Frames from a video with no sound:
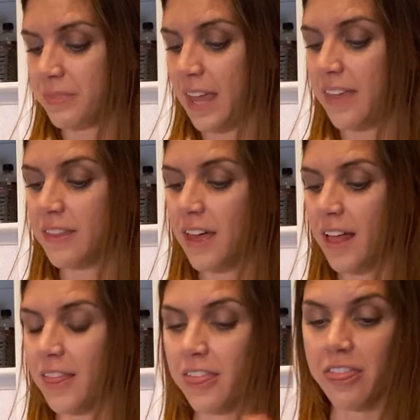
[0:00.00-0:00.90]

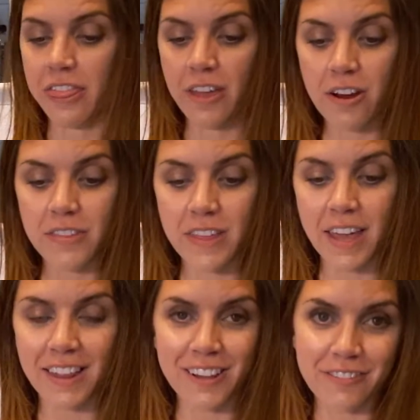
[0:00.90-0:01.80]
the third
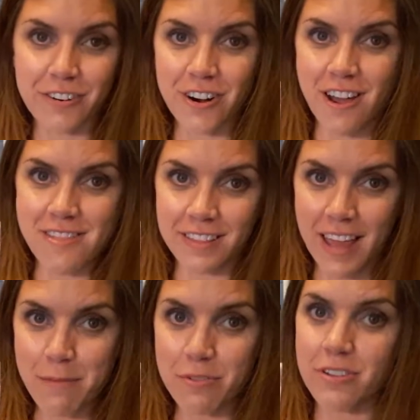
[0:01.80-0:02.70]
thing I look for on the
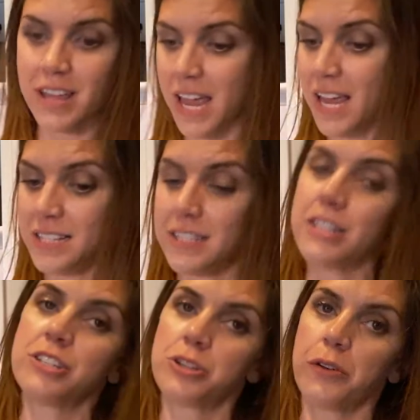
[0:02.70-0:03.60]
label is
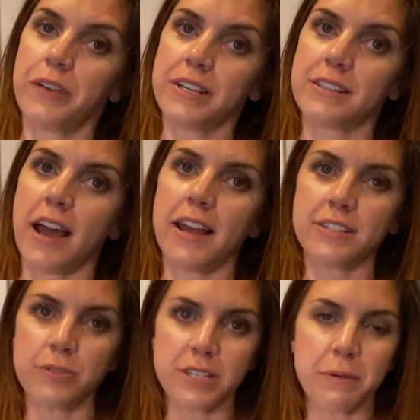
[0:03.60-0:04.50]
the serving size.
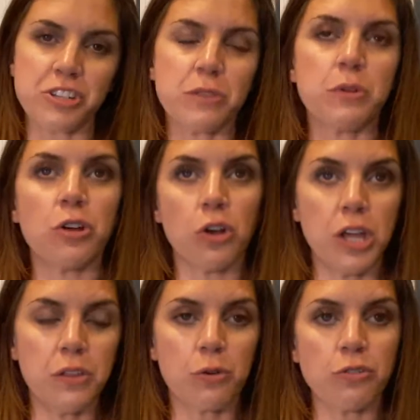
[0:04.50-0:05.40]
So especially when you're
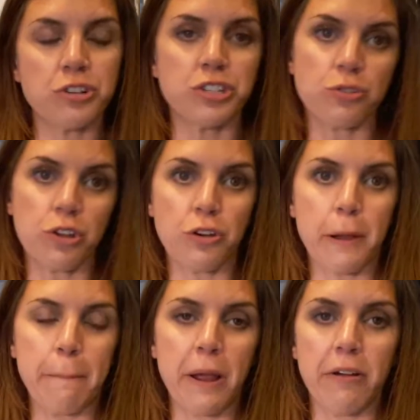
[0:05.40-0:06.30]
in the grocery store and you're
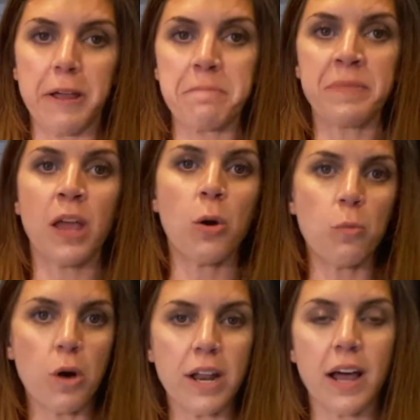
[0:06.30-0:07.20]
comparing
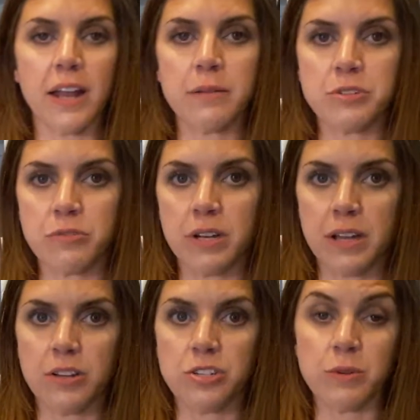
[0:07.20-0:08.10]
one item
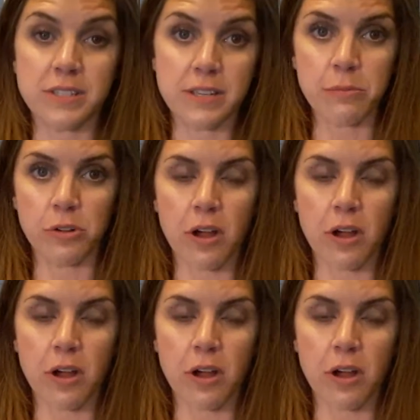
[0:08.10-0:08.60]
to a similar